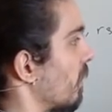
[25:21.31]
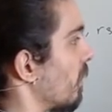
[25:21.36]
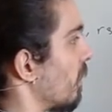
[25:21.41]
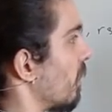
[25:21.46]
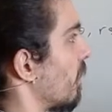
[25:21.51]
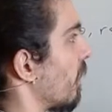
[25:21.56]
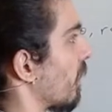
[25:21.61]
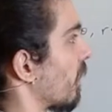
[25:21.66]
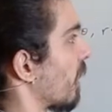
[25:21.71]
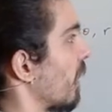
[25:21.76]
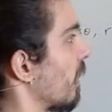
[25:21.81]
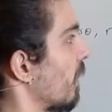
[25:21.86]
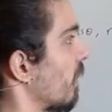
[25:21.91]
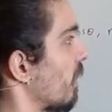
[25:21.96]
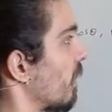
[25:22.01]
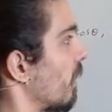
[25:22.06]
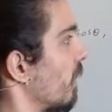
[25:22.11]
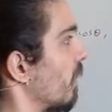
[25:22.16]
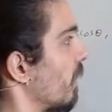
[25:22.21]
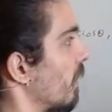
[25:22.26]
okay,
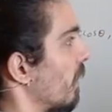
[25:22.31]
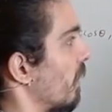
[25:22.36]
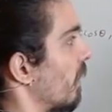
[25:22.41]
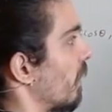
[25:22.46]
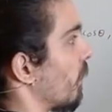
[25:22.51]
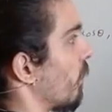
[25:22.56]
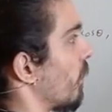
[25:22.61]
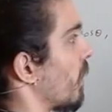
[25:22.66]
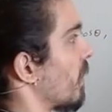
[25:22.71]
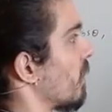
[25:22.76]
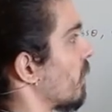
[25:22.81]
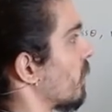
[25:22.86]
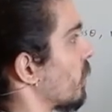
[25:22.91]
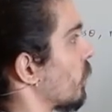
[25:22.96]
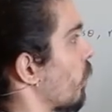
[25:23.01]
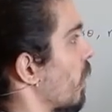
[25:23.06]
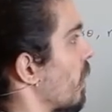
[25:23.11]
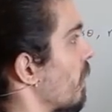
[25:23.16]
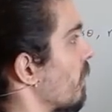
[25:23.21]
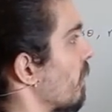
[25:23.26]
radius
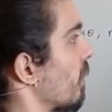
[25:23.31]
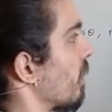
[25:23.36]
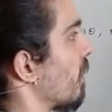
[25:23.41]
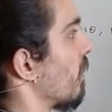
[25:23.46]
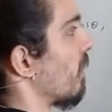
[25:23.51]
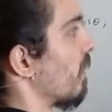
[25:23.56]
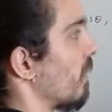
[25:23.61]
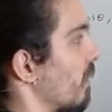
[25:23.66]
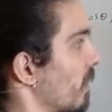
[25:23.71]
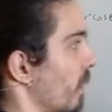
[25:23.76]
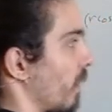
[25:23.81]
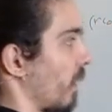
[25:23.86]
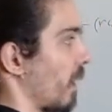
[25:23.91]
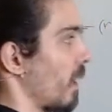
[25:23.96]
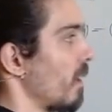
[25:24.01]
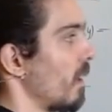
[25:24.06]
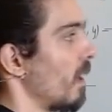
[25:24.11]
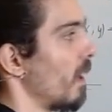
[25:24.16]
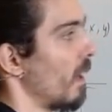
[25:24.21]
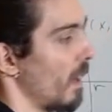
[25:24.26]
one, okay,
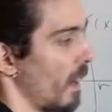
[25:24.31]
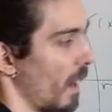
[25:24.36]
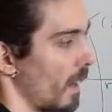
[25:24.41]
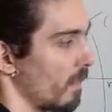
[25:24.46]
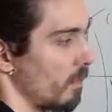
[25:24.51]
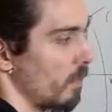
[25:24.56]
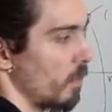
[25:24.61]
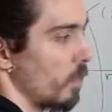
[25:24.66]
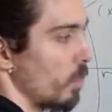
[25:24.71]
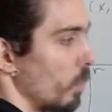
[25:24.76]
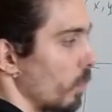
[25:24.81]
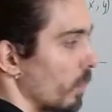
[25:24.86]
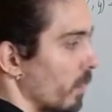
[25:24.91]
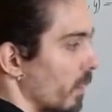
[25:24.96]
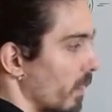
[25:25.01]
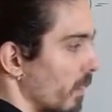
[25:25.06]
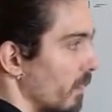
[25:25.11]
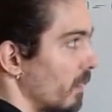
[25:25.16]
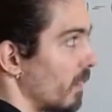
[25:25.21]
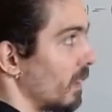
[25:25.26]
and you.
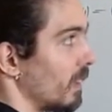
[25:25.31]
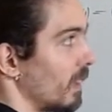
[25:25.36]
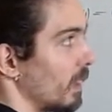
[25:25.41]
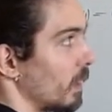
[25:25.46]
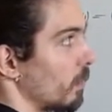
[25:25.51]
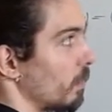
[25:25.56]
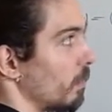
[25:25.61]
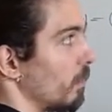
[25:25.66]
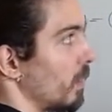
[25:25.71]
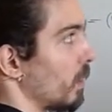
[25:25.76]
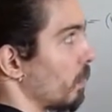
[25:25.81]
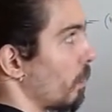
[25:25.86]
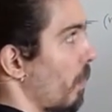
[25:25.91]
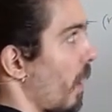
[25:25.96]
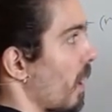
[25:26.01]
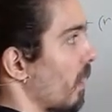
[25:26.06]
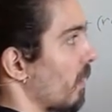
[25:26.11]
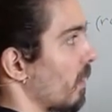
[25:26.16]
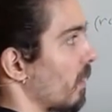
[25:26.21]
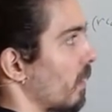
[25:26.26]
This is this part
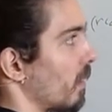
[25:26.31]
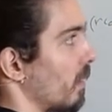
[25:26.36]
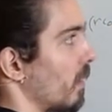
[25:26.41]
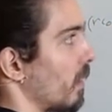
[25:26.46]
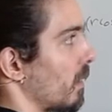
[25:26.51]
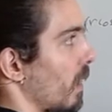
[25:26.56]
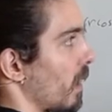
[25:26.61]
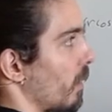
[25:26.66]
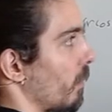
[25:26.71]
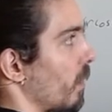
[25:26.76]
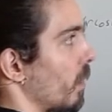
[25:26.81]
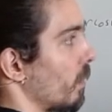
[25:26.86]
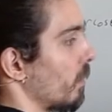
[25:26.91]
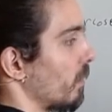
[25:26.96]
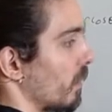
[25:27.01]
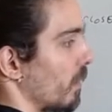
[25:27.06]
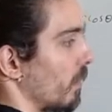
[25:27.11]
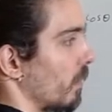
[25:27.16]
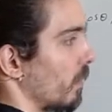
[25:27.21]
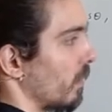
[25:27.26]
that I wrote
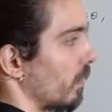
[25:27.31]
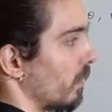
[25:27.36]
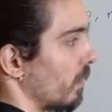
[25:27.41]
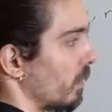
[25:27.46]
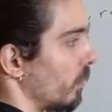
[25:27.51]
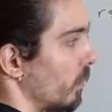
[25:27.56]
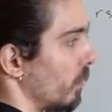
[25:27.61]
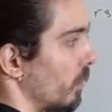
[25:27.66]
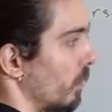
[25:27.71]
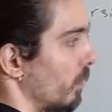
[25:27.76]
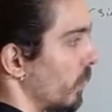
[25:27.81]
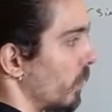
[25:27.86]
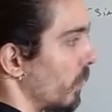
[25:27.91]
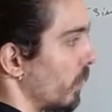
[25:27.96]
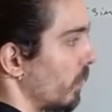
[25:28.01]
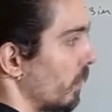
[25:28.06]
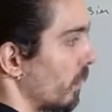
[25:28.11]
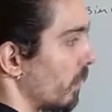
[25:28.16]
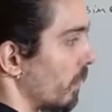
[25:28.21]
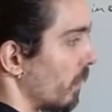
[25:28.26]
r drew
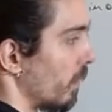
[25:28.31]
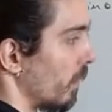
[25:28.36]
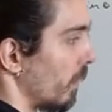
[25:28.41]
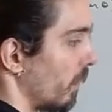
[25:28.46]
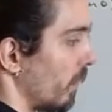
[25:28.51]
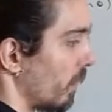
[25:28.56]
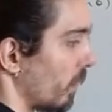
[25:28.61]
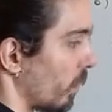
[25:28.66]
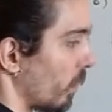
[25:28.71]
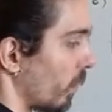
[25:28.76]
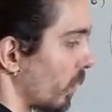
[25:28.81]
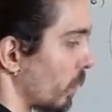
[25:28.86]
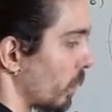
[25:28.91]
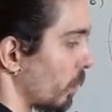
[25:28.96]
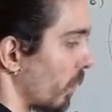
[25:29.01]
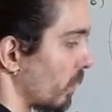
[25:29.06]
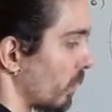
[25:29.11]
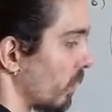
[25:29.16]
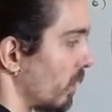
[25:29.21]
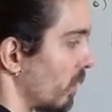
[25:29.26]

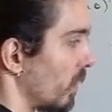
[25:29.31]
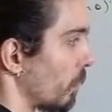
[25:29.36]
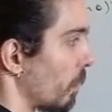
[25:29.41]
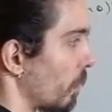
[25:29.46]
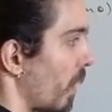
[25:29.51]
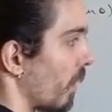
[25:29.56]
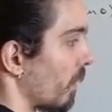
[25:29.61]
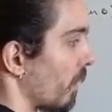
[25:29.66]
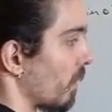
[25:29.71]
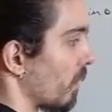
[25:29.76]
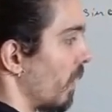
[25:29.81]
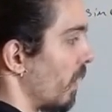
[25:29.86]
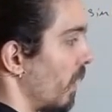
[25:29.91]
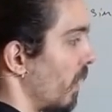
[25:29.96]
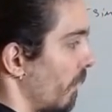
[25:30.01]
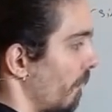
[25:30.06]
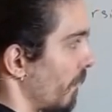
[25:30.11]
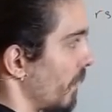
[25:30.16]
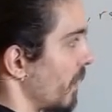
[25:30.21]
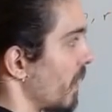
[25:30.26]
corresponds to this part.
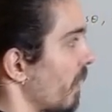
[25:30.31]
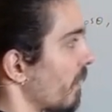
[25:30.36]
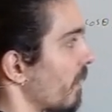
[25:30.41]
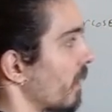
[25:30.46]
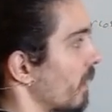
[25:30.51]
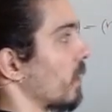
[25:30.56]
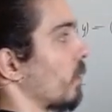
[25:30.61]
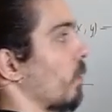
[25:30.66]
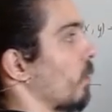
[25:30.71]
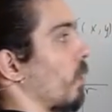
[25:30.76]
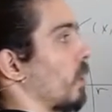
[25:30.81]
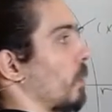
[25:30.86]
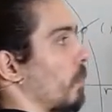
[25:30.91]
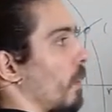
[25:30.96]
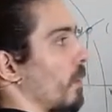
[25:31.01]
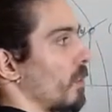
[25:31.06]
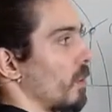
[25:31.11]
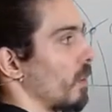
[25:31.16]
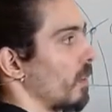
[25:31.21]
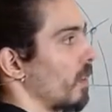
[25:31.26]
The others correspond
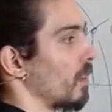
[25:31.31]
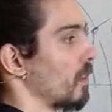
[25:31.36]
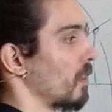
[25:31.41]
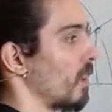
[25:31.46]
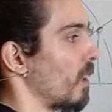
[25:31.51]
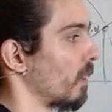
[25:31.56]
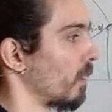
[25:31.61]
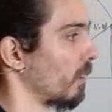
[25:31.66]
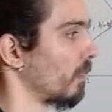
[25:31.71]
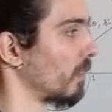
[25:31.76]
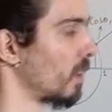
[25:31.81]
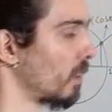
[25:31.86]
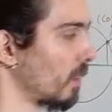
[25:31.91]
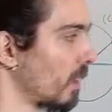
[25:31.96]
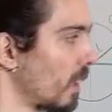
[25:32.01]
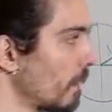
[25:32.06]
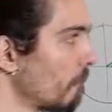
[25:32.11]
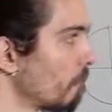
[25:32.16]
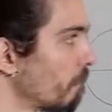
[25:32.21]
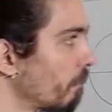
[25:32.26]
to other circles. Okay.
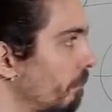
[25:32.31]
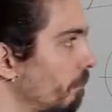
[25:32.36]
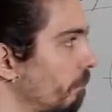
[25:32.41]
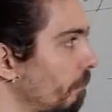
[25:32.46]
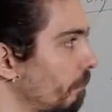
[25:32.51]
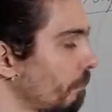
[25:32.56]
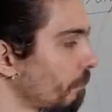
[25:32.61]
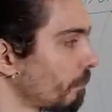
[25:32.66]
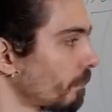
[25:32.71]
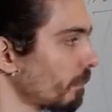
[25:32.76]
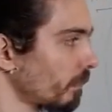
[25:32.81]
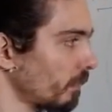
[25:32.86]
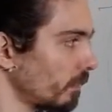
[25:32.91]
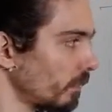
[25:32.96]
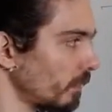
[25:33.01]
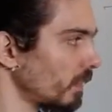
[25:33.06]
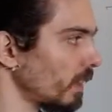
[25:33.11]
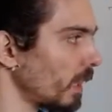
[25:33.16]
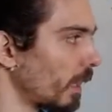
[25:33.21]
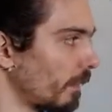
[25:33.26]

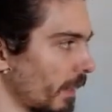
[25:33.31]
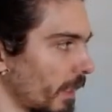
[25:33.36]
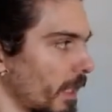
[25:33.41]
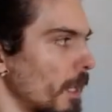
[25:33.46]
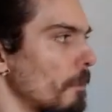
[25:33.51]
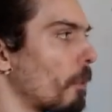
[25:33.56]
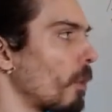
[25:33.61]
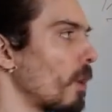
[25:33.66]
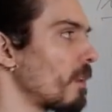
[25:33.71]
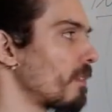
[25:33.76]
The key point